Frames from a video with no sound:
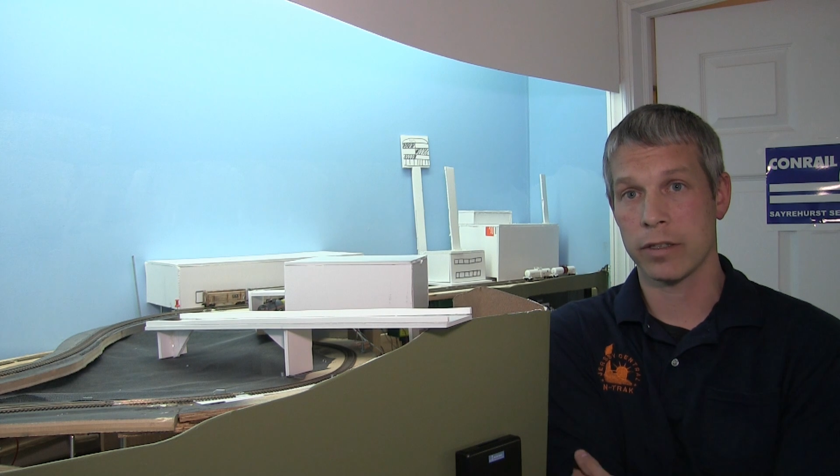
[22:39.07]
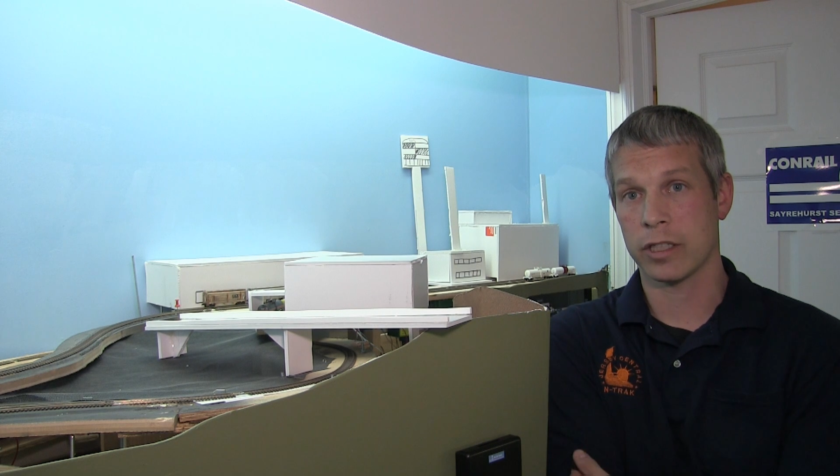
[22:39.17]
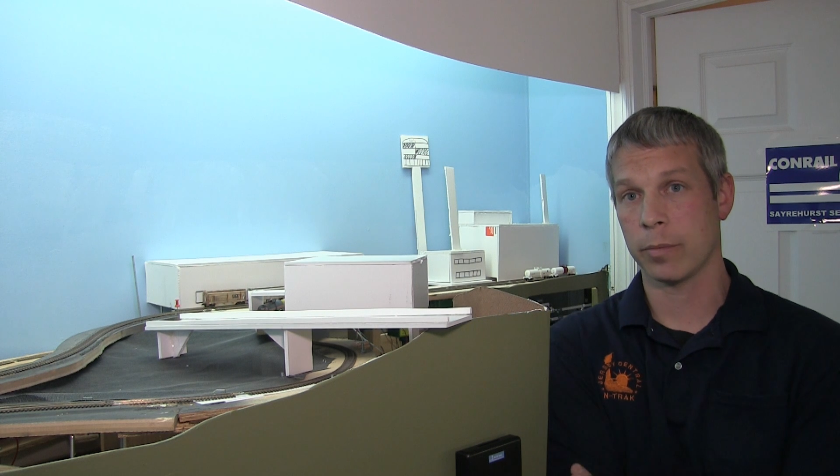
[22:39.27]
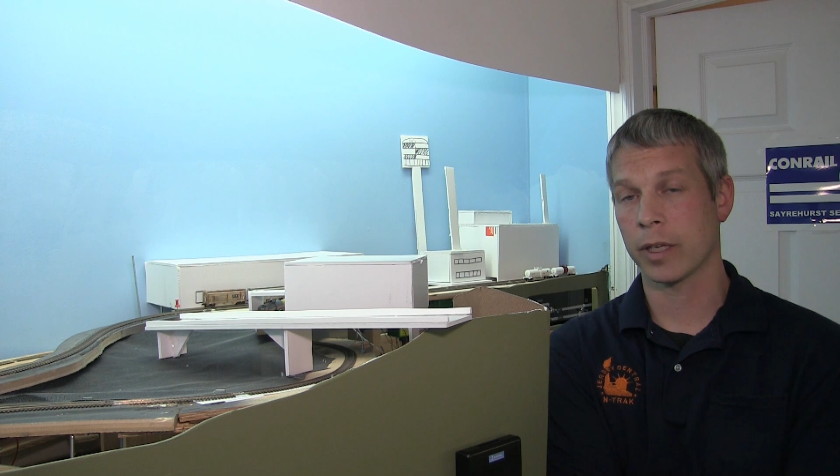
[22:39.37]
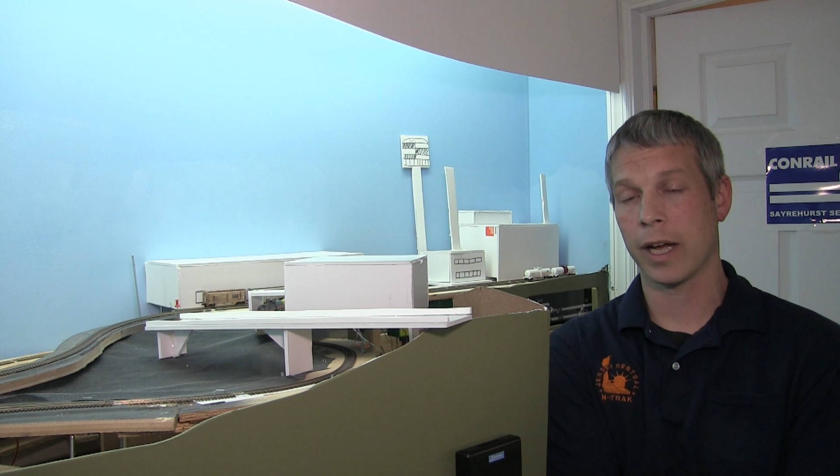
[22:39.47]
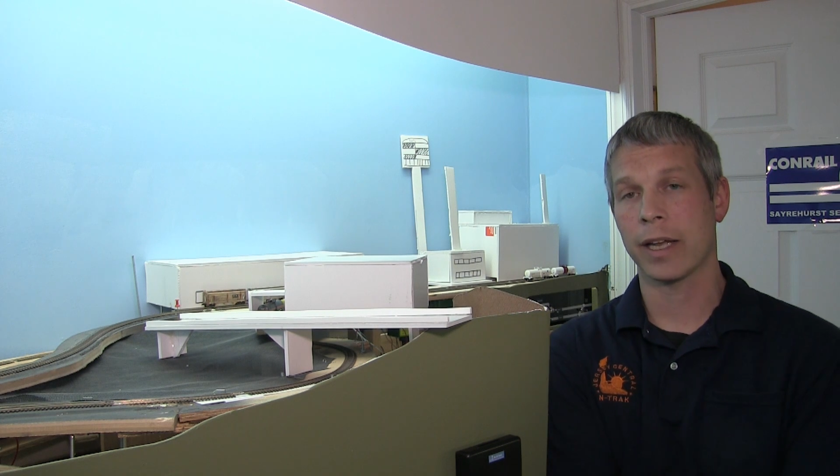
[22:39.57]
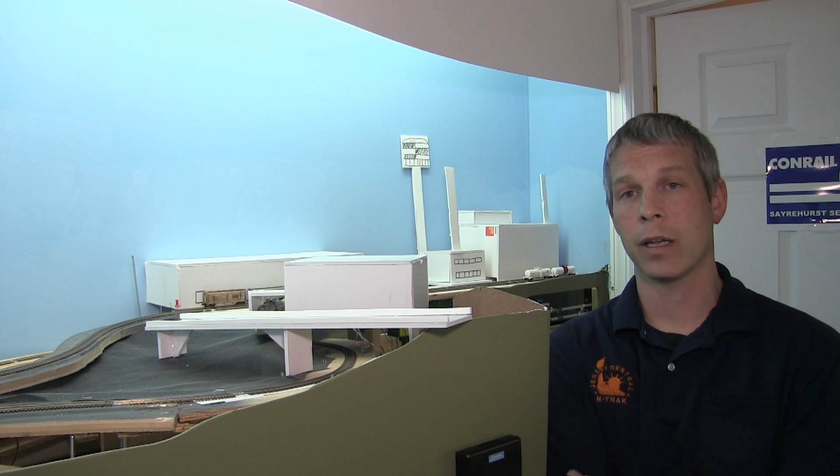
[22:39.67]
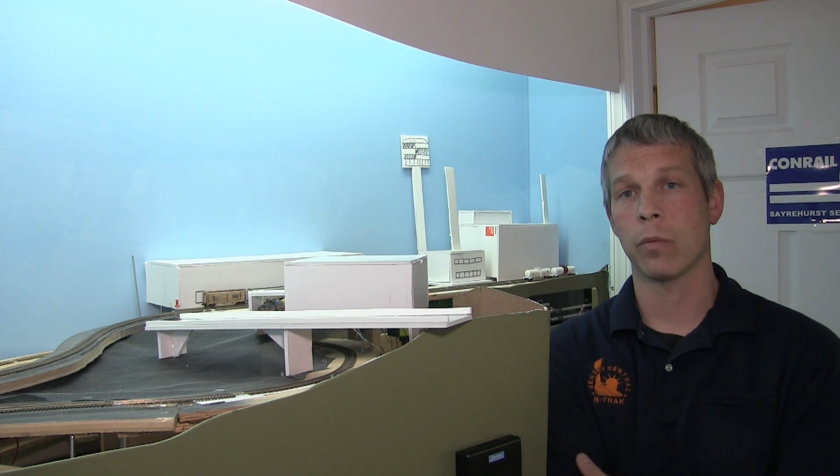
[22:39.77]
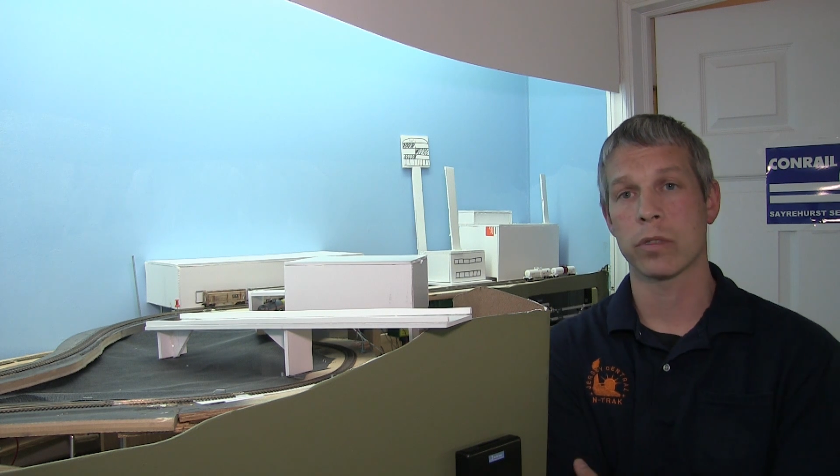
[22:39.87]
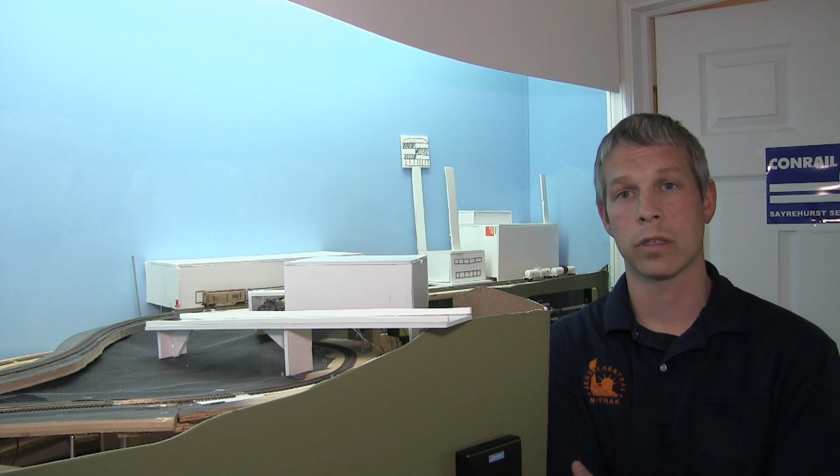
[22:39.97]
Ciba
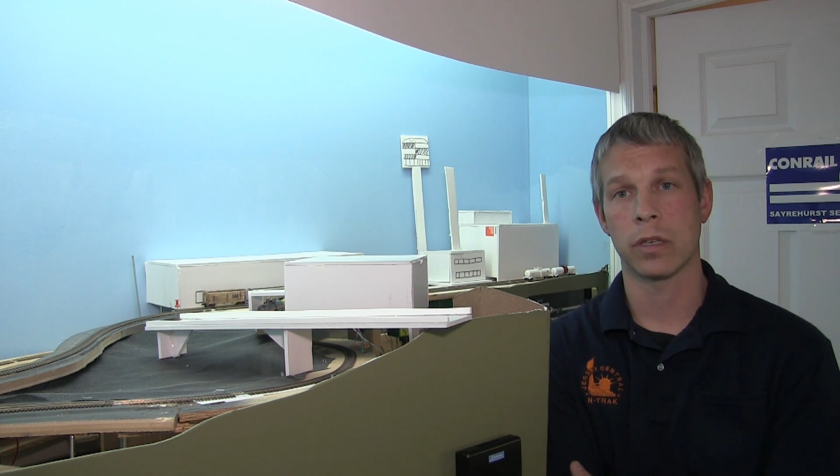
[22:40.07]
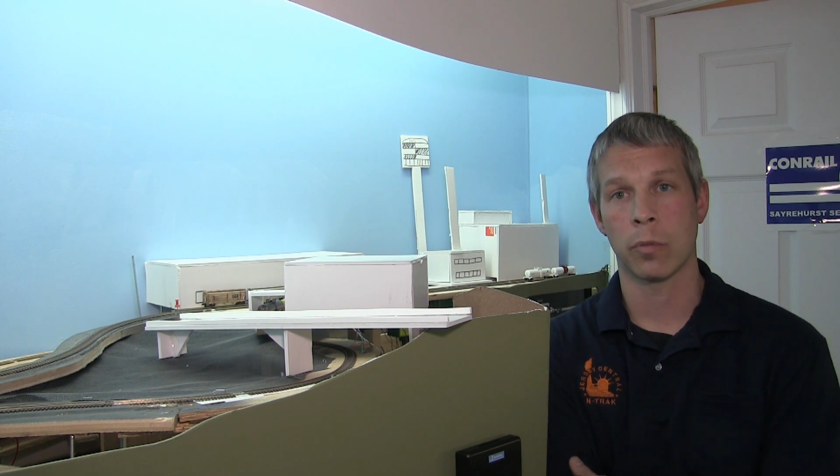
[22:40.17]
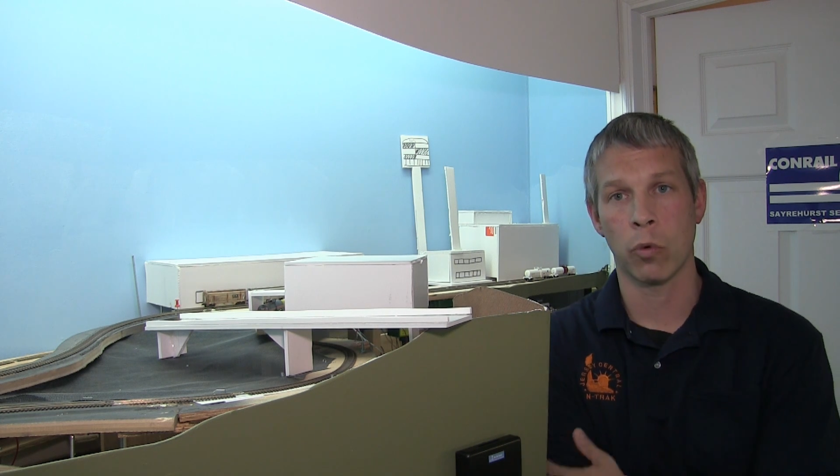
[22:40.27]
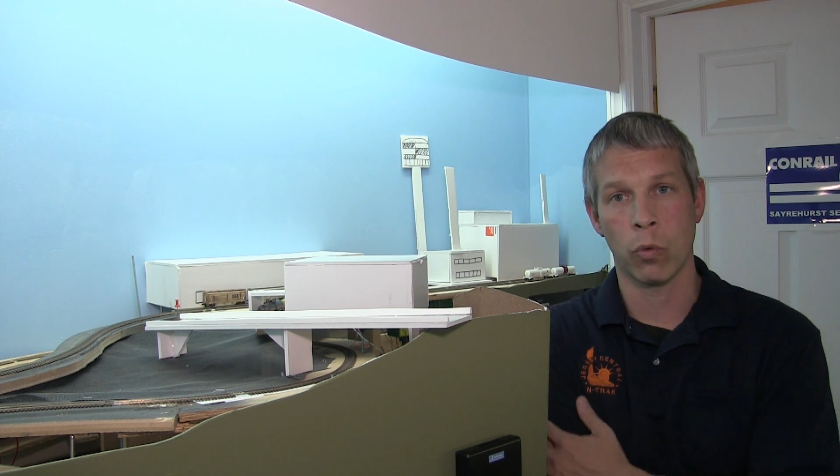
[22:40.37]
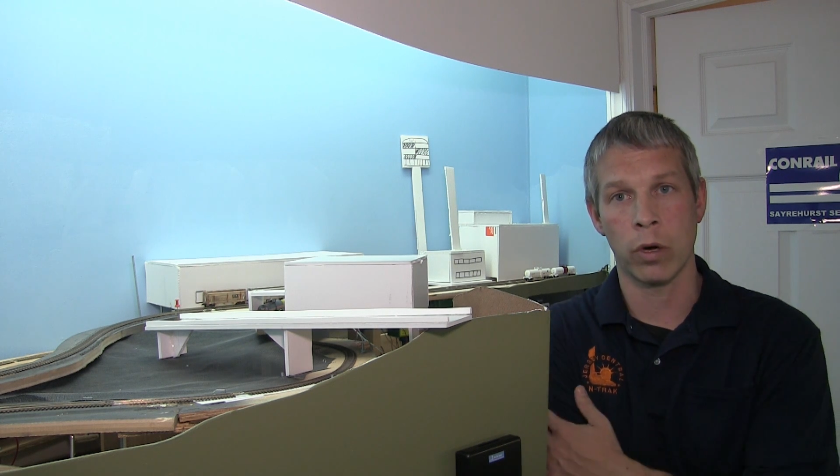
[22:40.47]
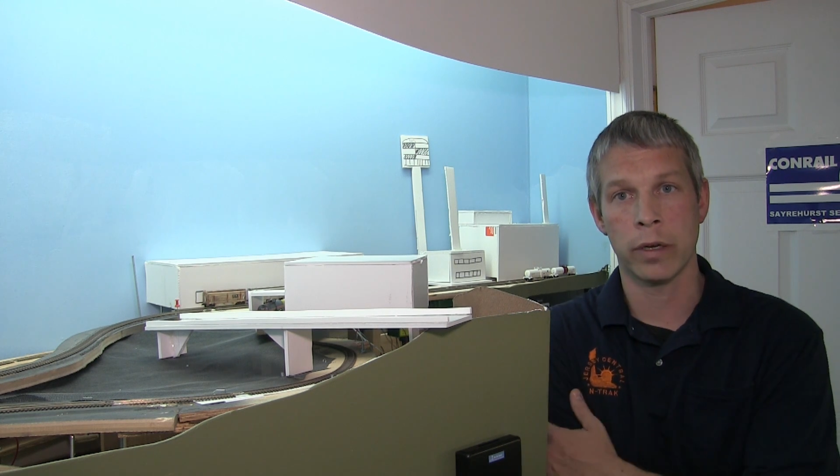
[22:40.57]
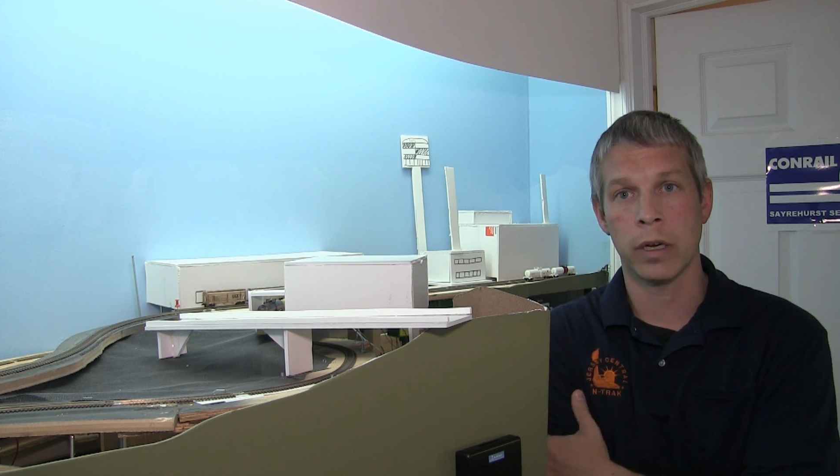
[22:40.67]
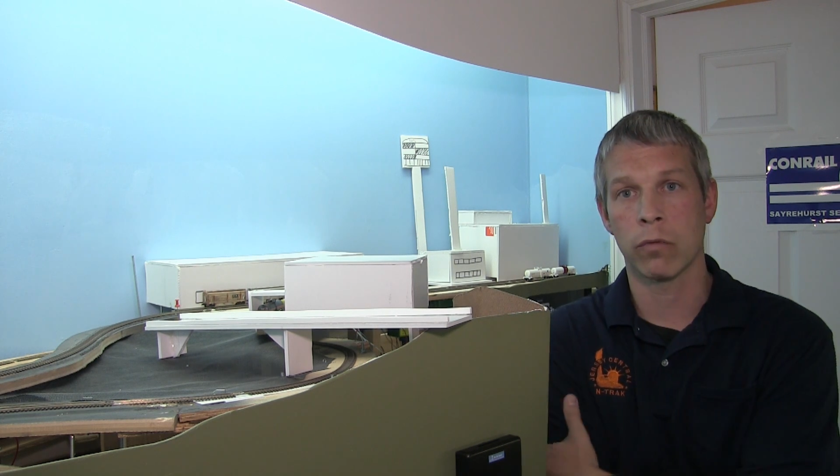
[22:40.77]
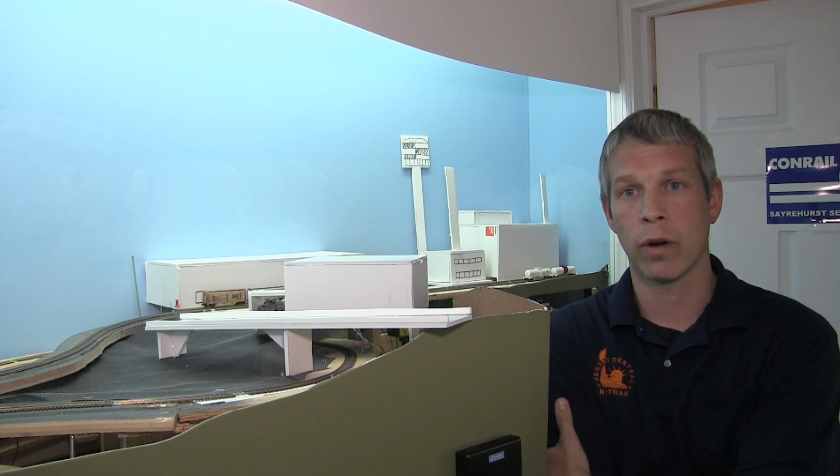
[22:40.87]
Geigy was the #1